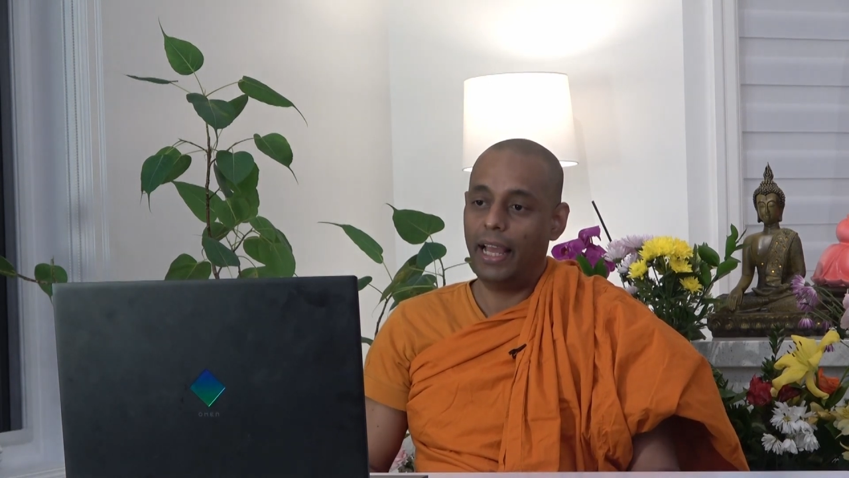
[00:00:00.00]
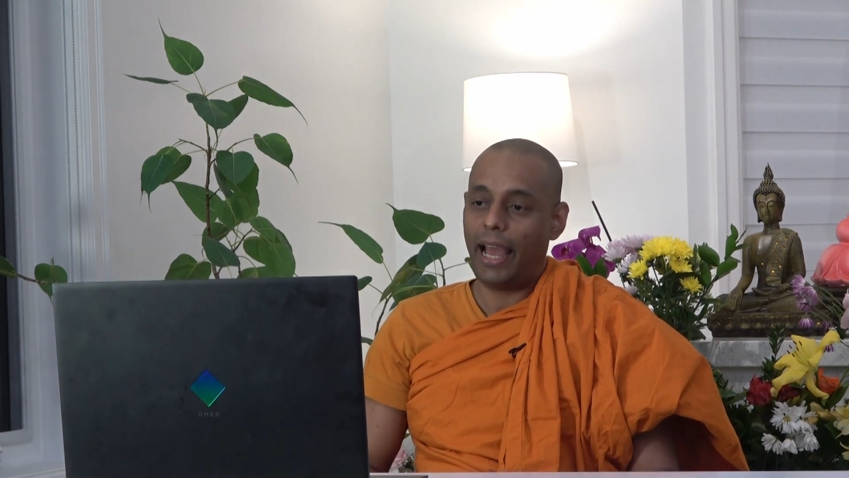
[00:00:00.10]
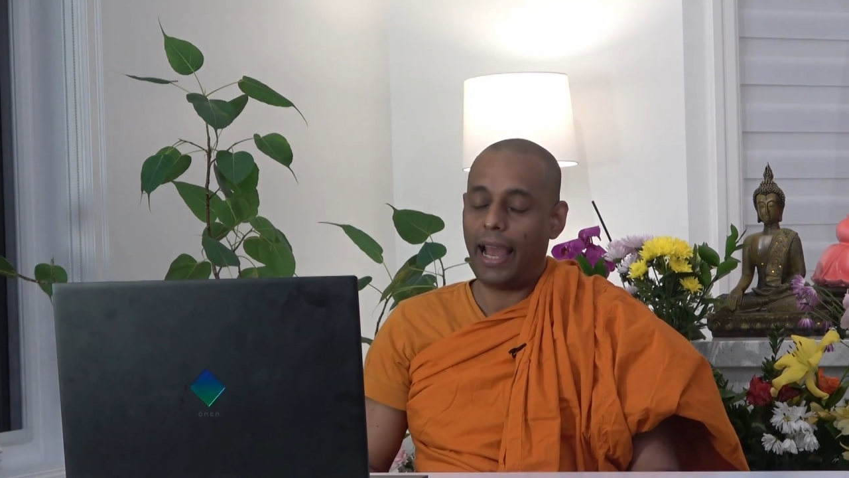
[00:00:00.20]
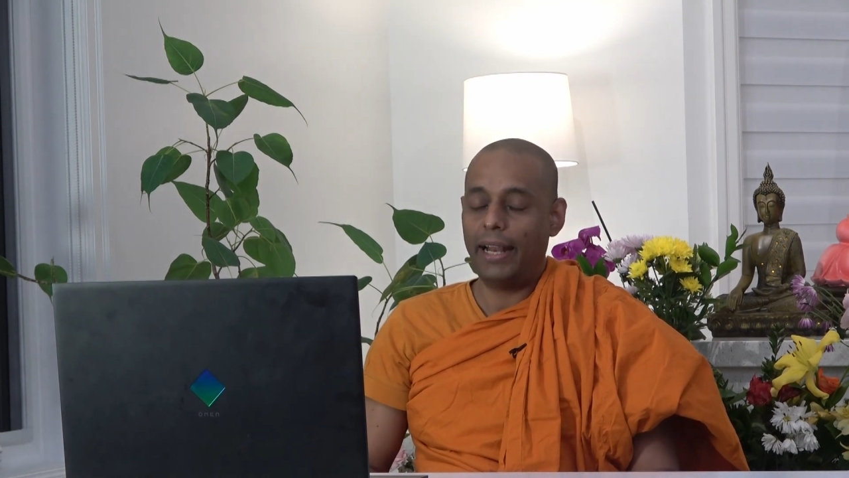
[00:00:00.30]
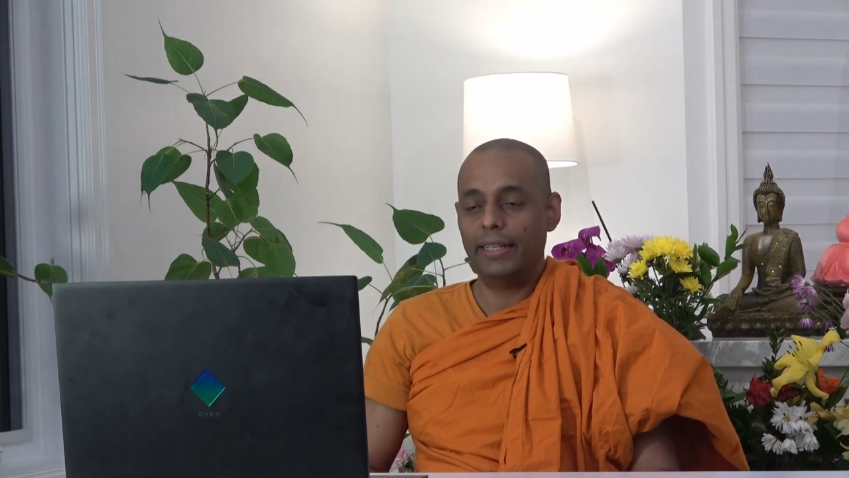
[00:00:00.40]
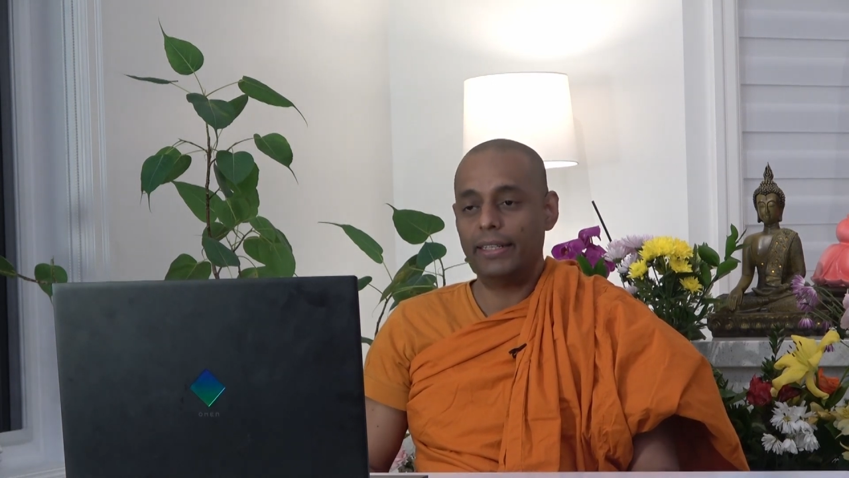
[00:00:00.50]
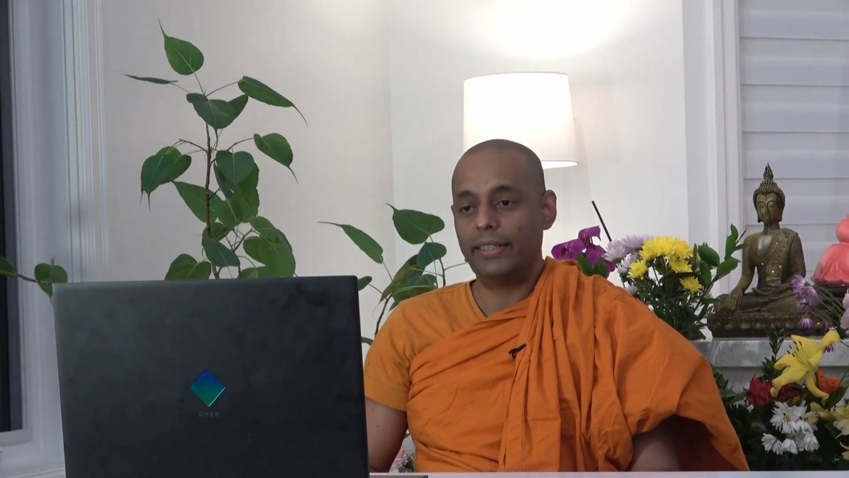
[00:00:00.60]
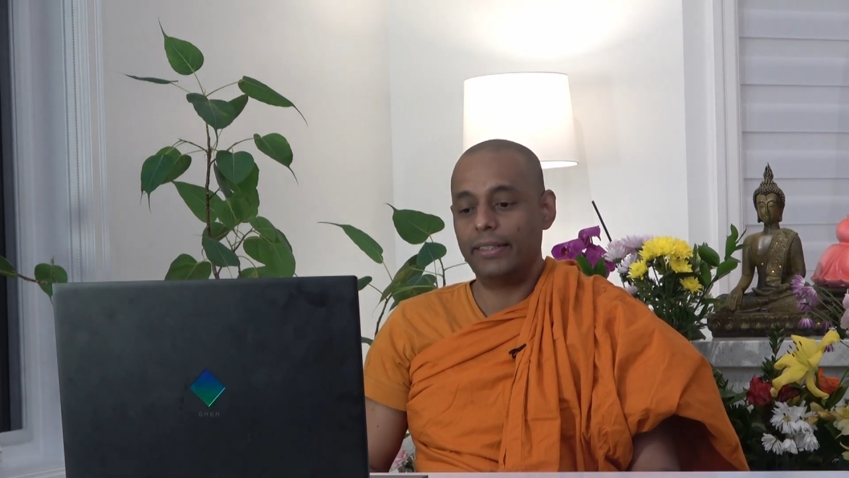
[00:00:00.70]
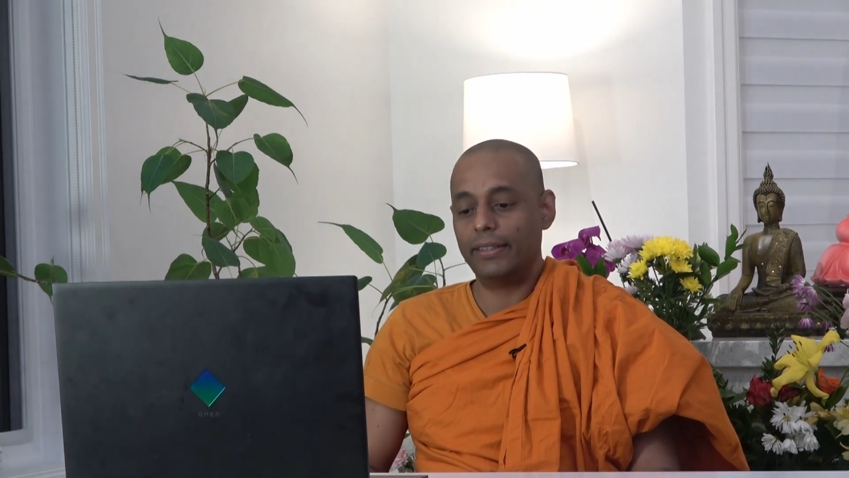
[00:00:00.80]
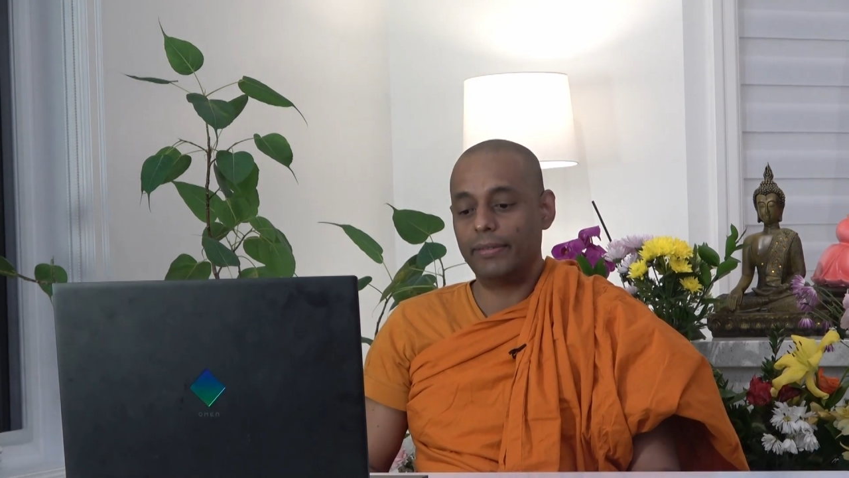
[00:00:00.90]

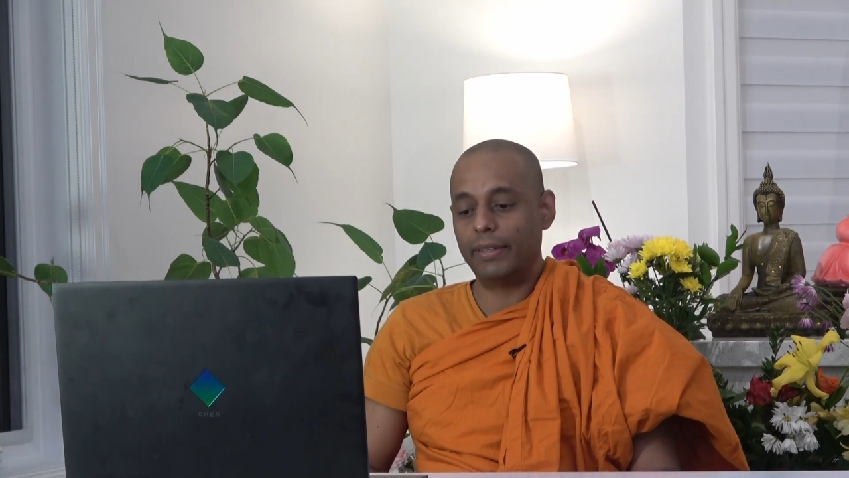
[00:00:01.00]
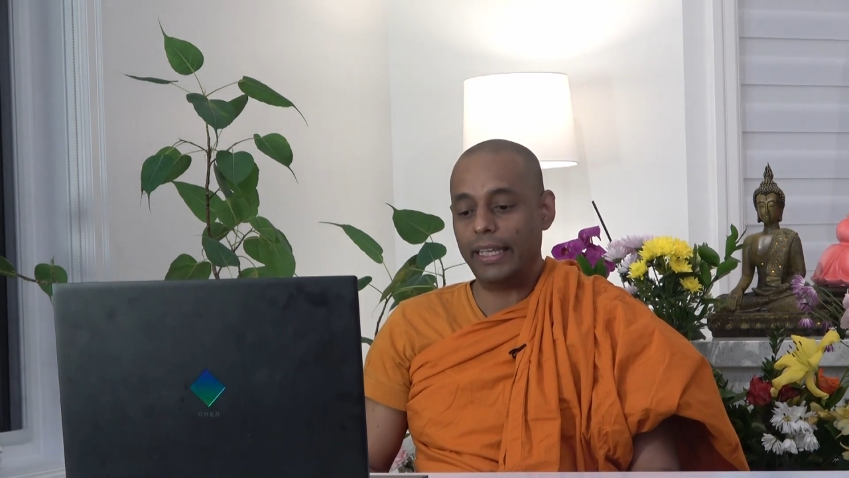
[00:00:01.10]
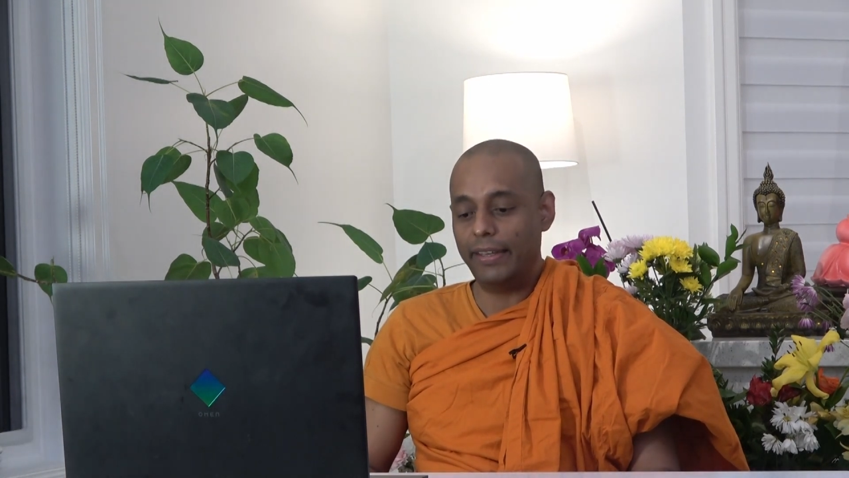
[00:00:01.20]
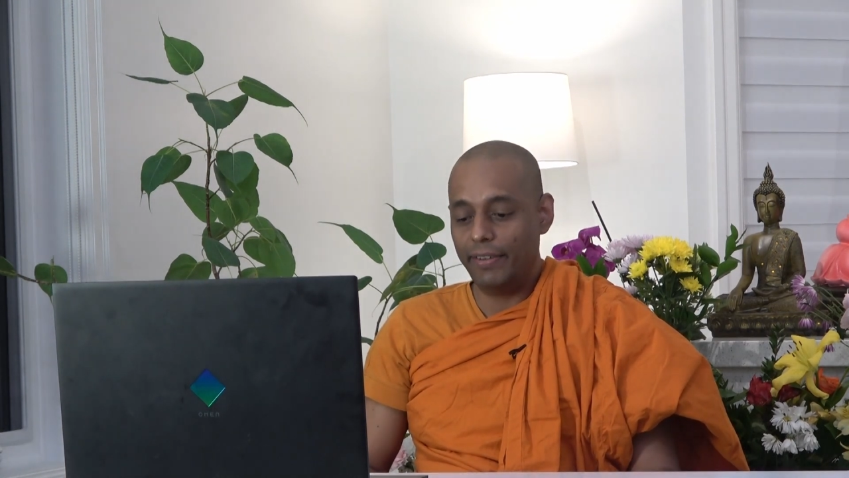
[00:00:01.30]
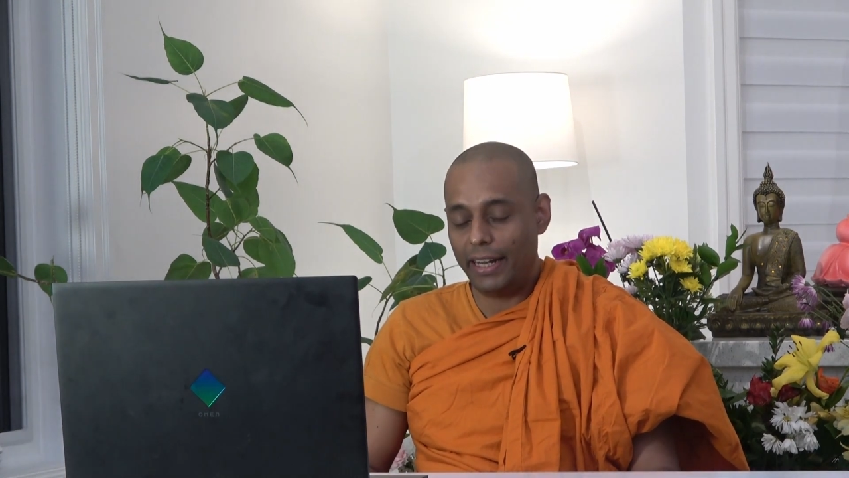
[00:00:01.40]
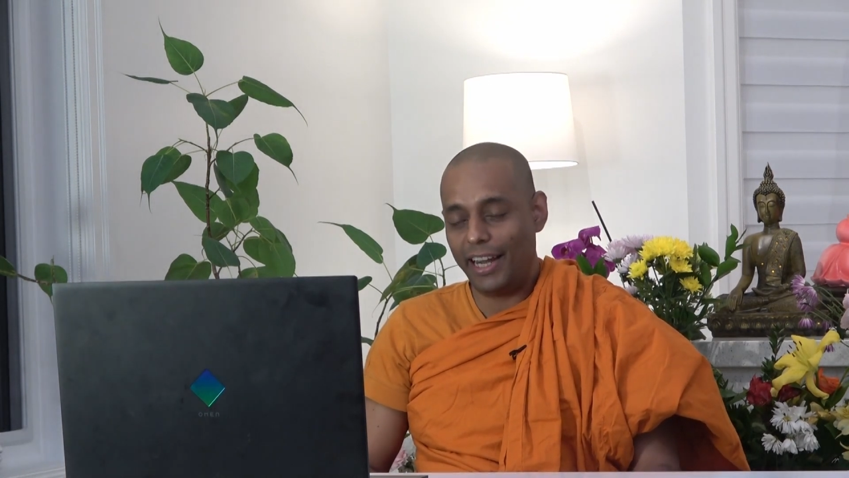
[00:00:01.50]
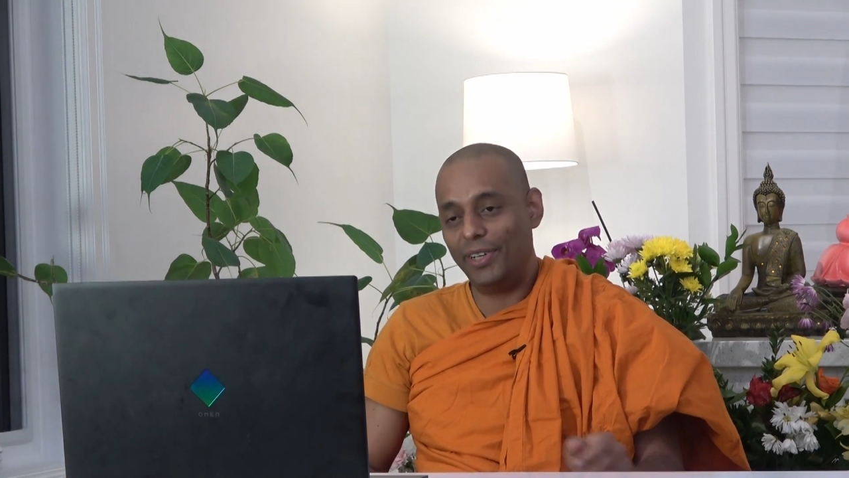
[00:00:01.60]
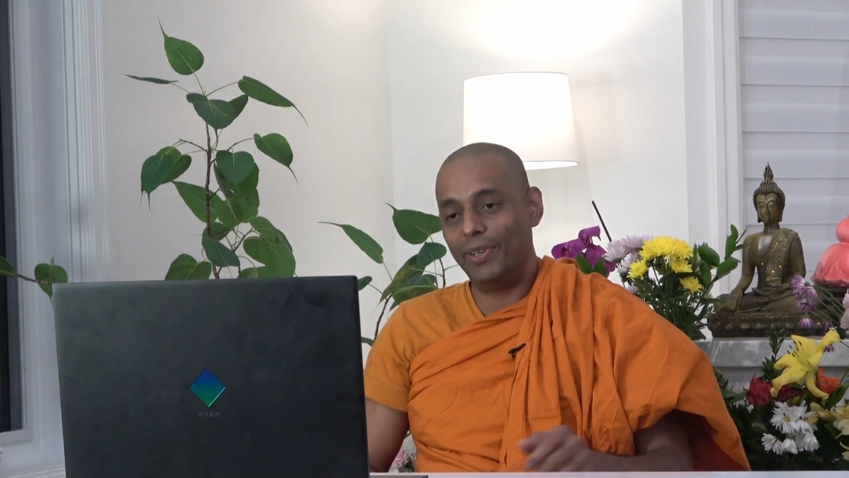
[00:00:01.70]
And even at